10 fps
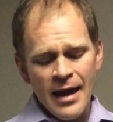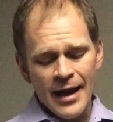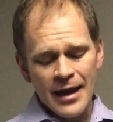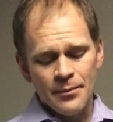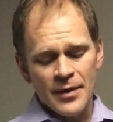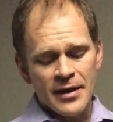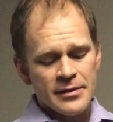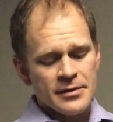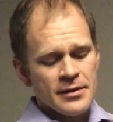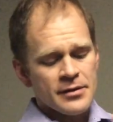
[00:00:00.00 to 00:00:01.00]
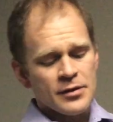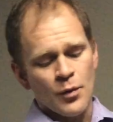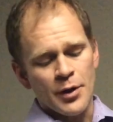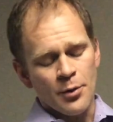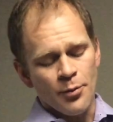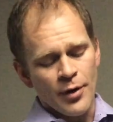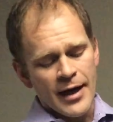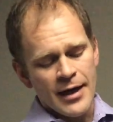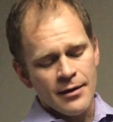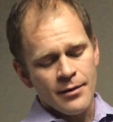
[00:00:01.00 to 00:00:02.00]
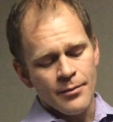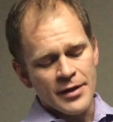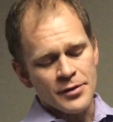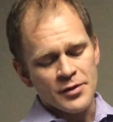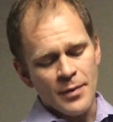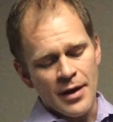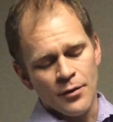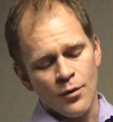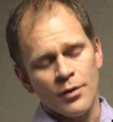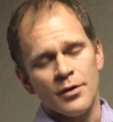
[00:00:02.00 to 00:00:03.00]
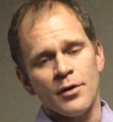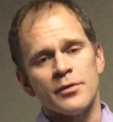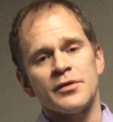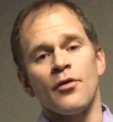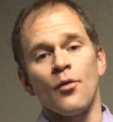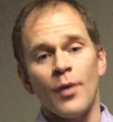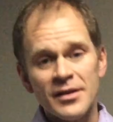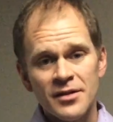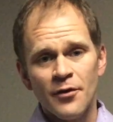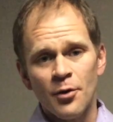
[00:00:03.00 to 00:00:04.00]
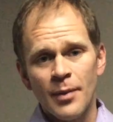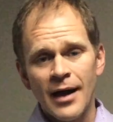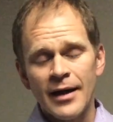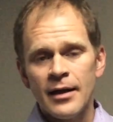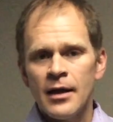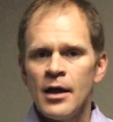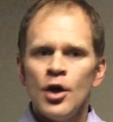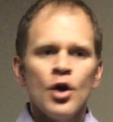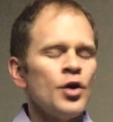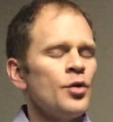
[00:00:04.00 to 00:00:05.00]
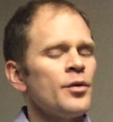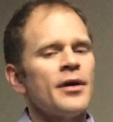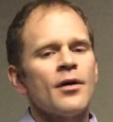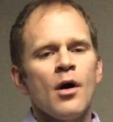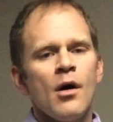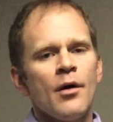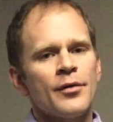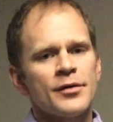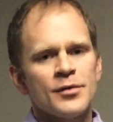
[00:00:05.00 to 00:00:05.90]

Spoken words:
And because this is where your brain meets your spinal cord and goes to the rest of your body, you can get all other